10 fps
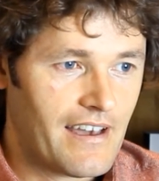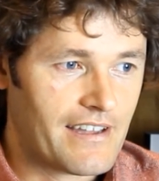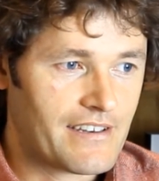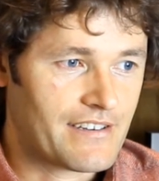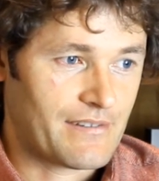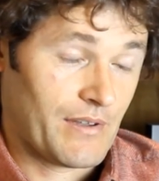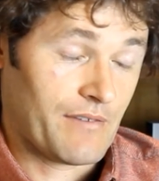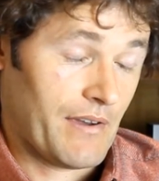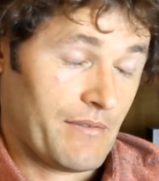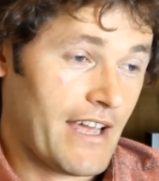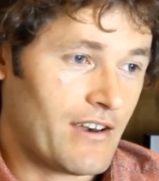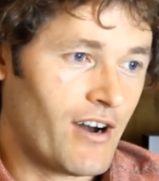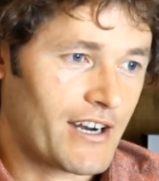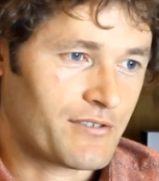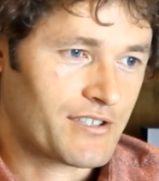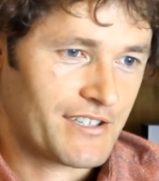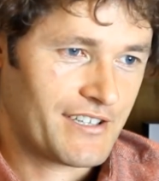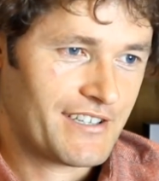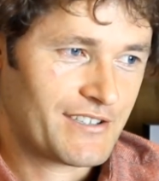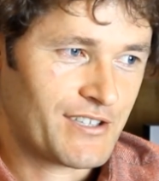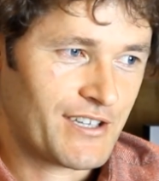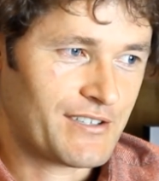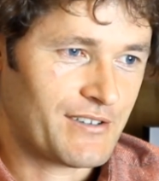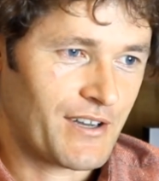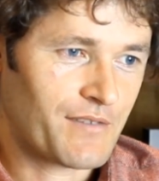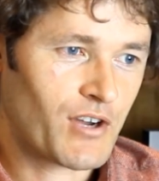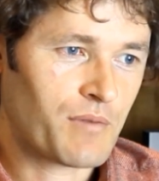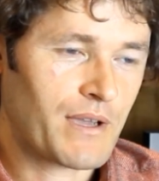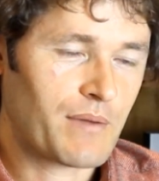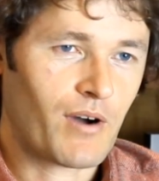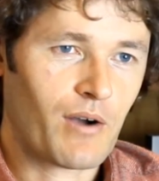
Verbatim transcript: And that night Grisha said, oh, you've got to meet my